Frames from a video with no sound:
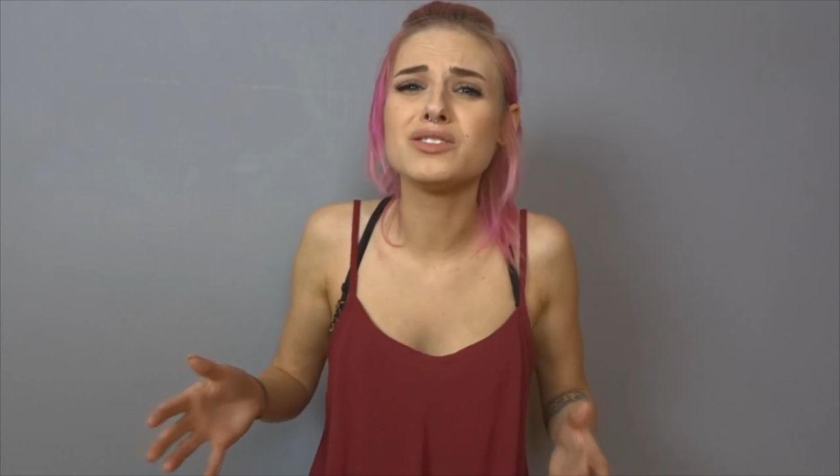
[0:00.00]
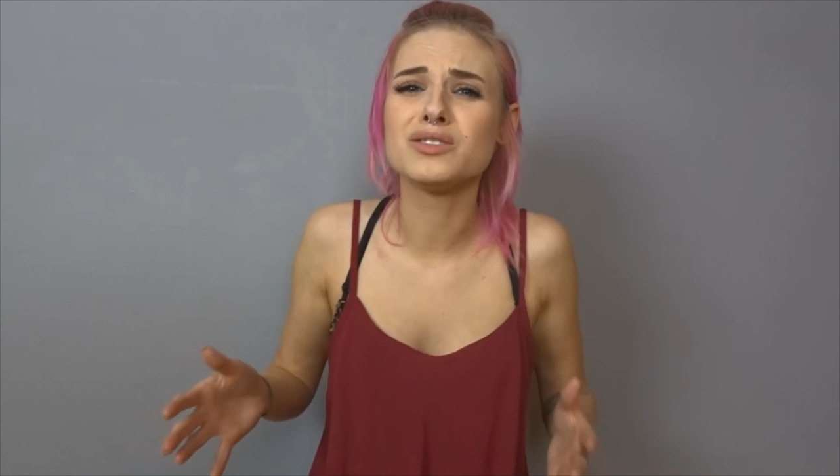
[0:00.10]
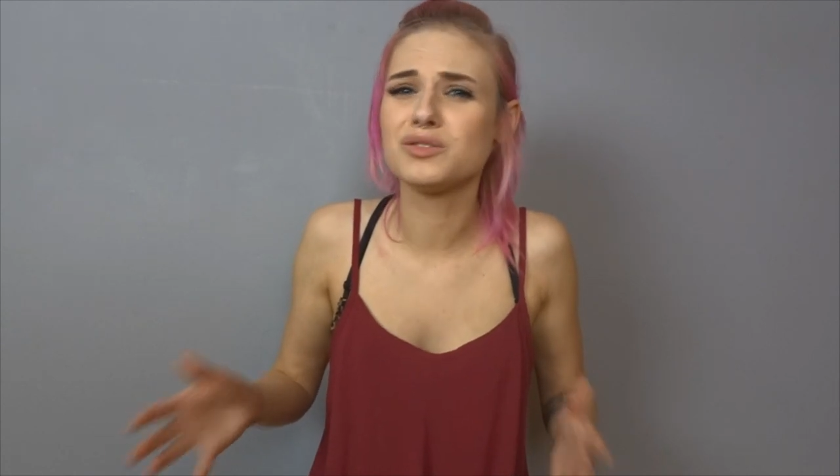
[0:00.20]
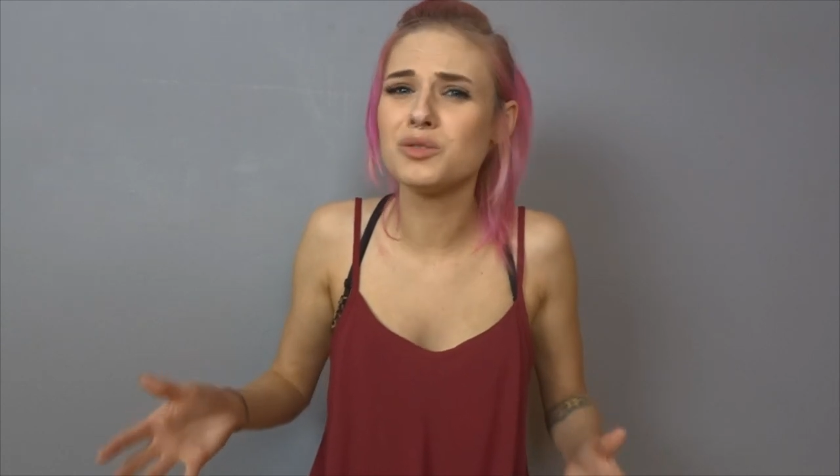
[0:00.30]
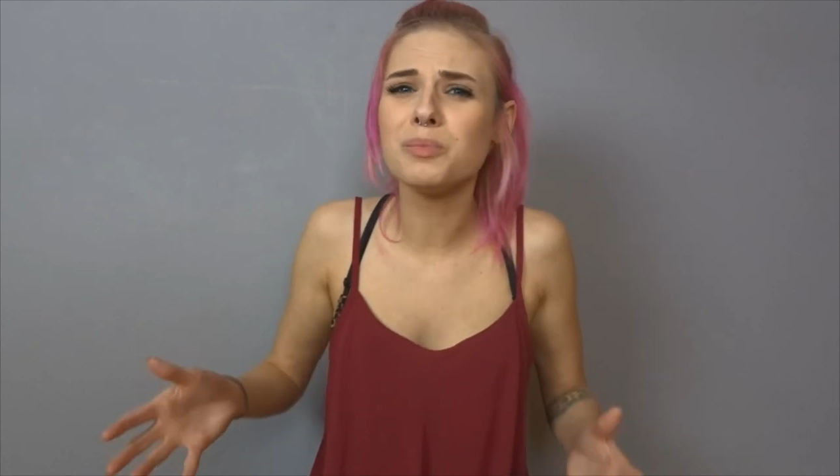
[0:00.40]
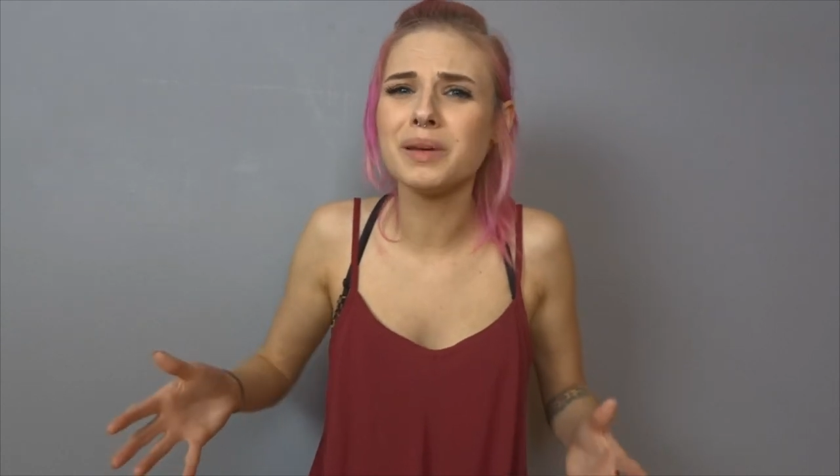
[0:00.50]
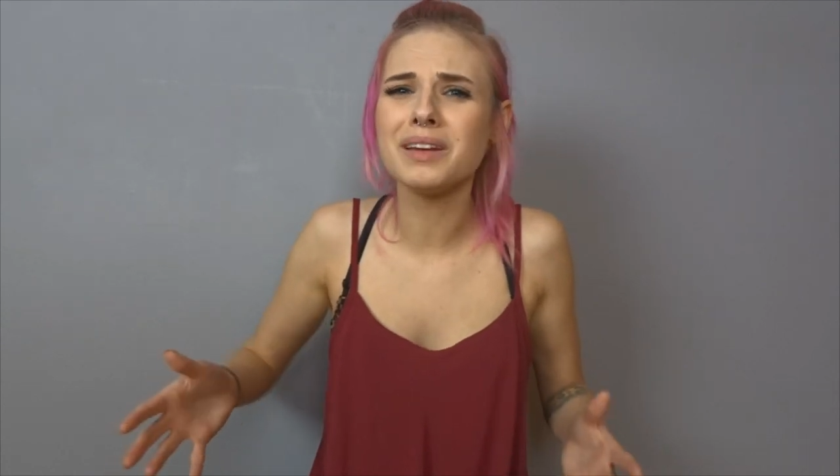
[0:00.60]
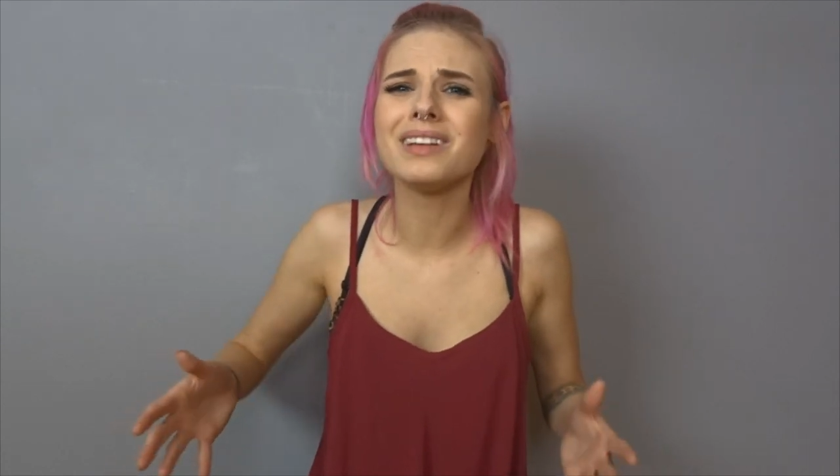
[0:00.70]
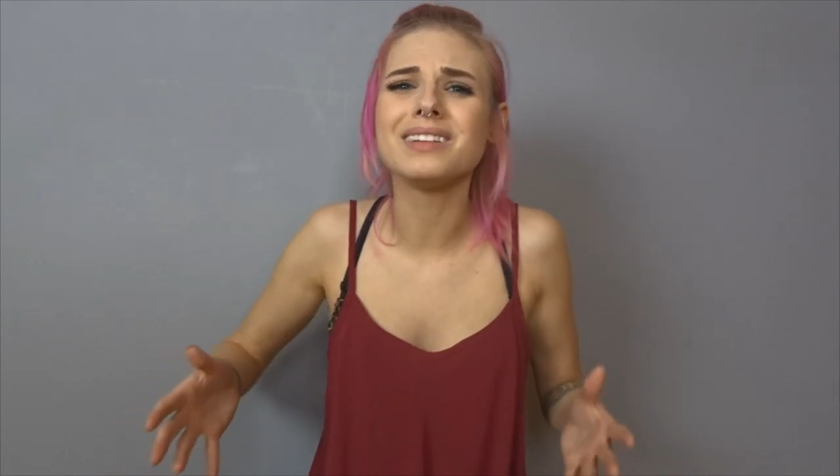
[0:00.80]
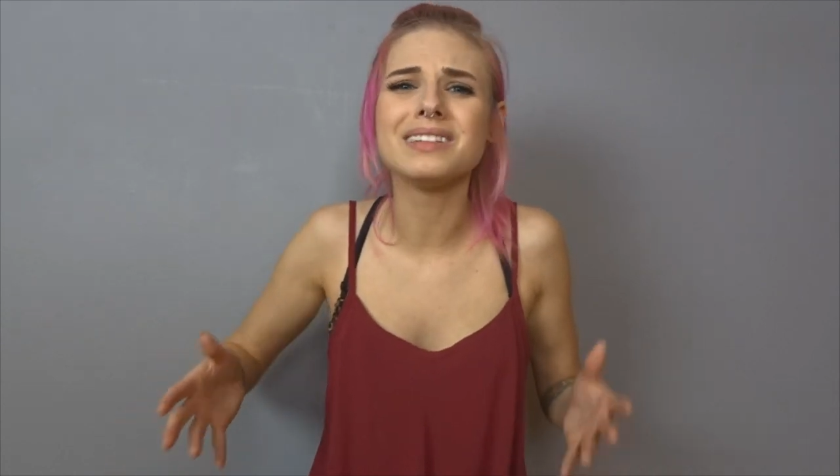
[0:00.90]

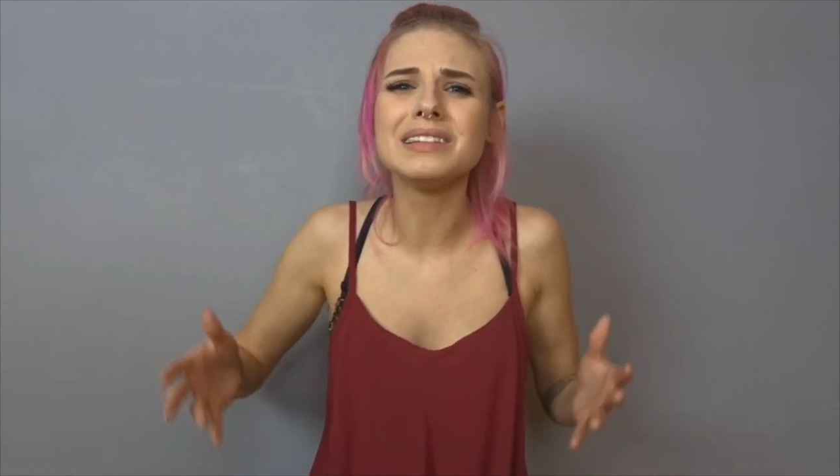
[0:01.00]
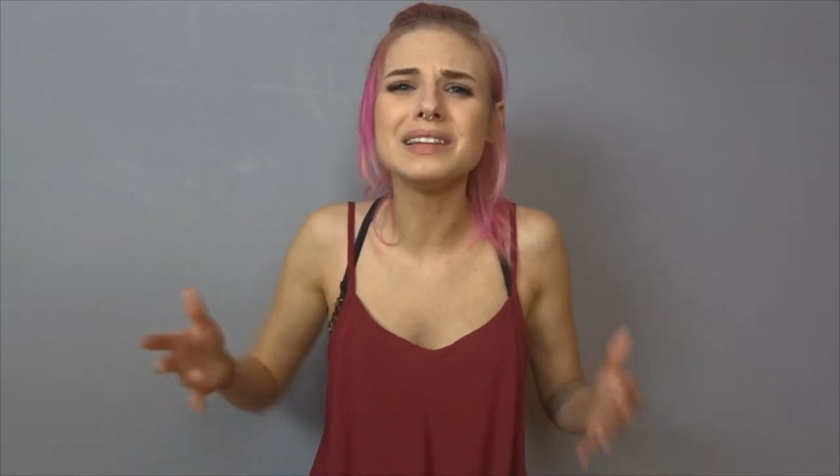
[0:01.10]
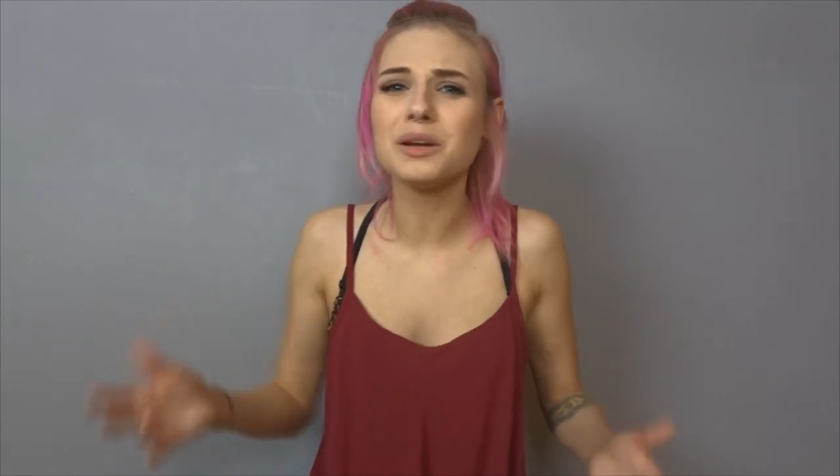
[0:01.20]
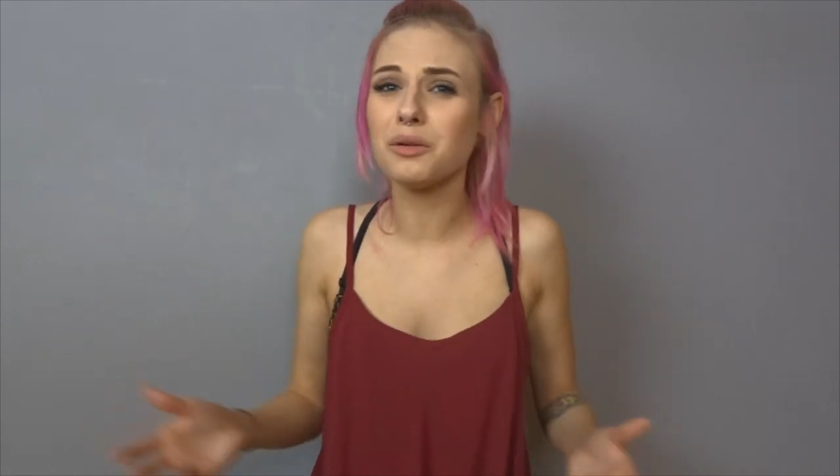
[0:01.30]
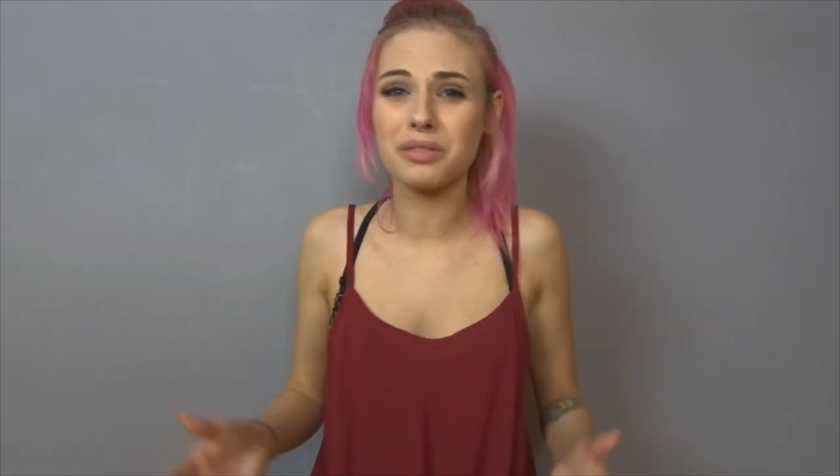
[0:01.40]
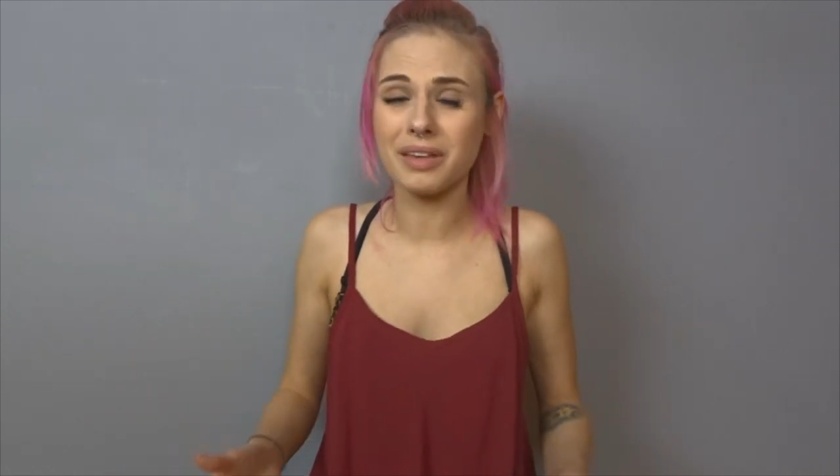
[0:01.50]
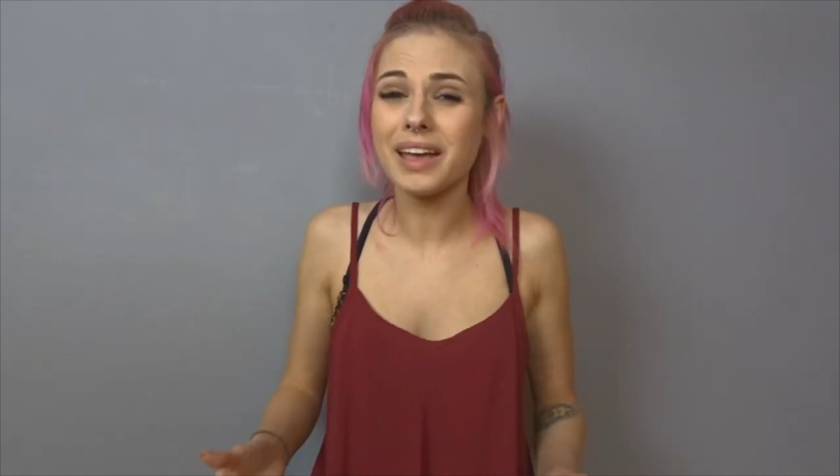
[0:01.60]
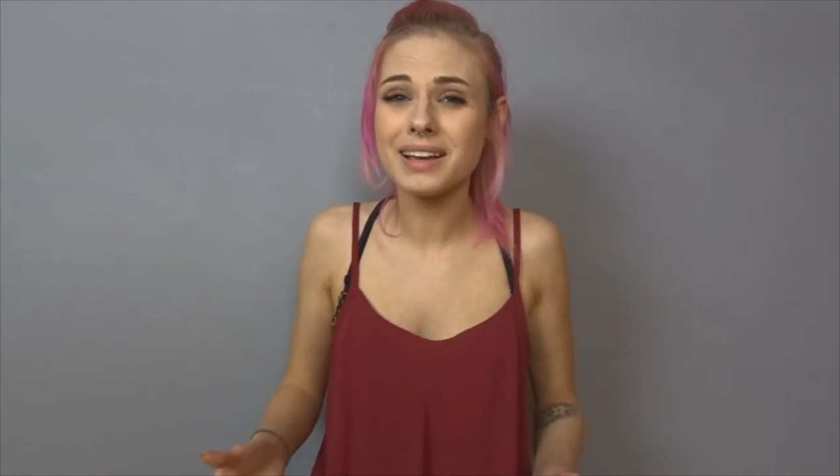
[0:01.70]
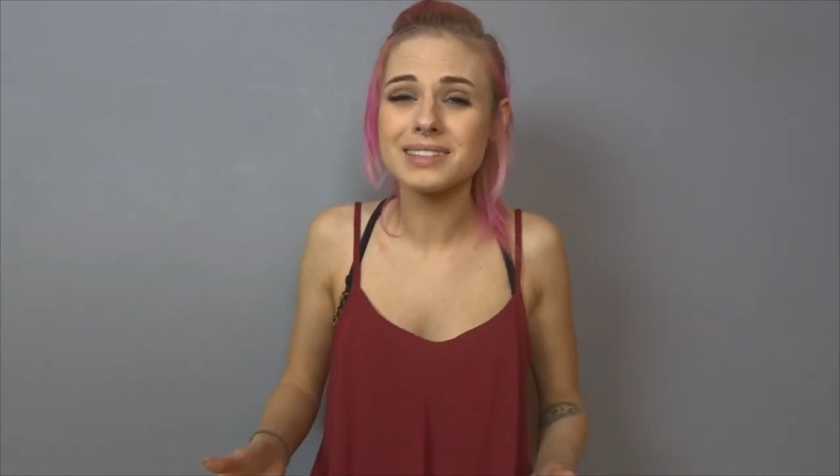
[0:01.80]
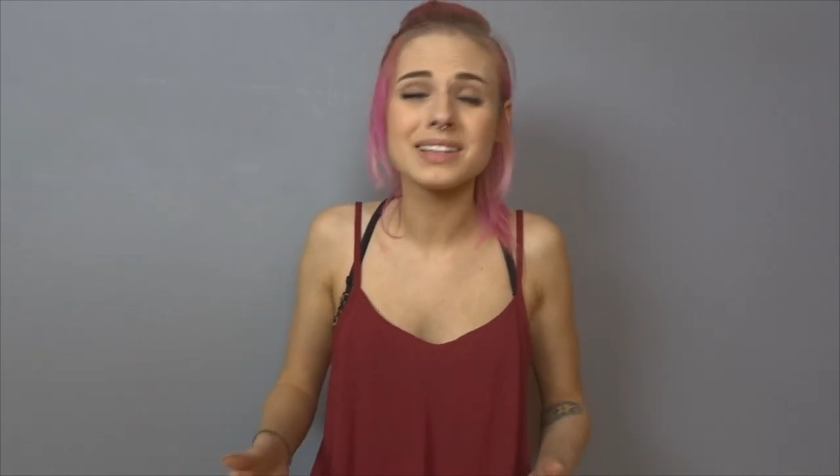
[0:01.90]
stupid little
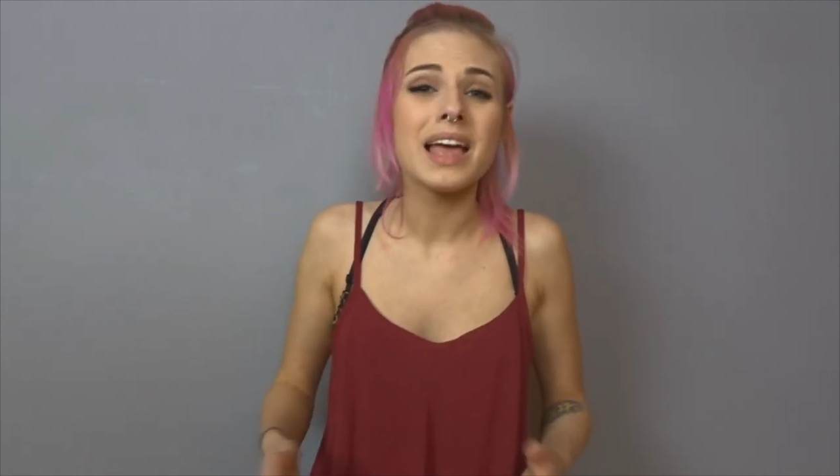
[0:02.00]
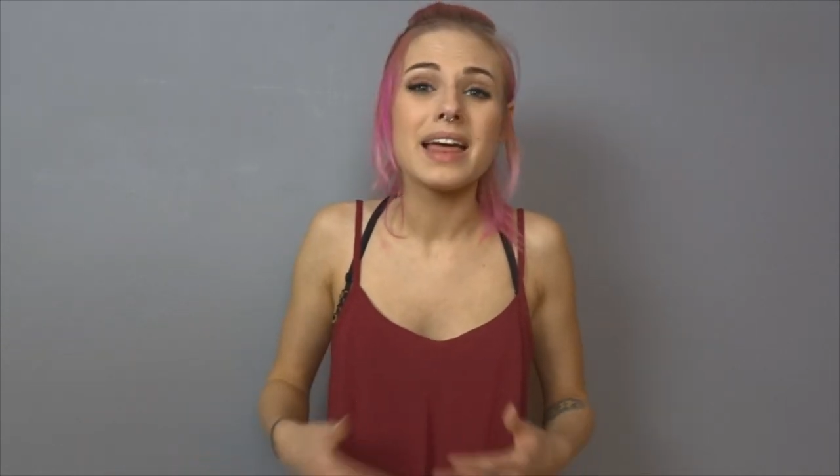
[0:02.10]
things